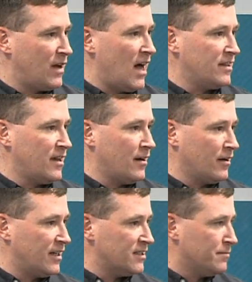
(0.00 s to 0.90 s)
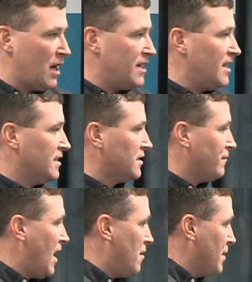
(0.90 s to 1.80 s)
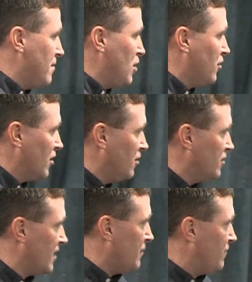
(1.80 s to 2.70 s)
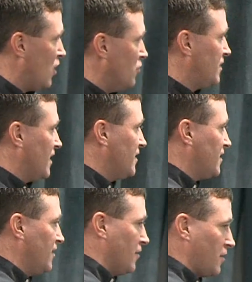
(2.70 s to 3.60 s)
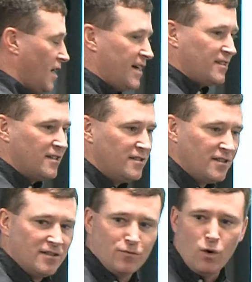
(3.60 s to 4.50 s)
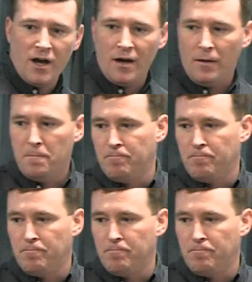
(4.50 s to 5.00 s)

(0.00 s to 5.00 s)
got there and get some ideas of how maybe you could use some of those things in your classes as well.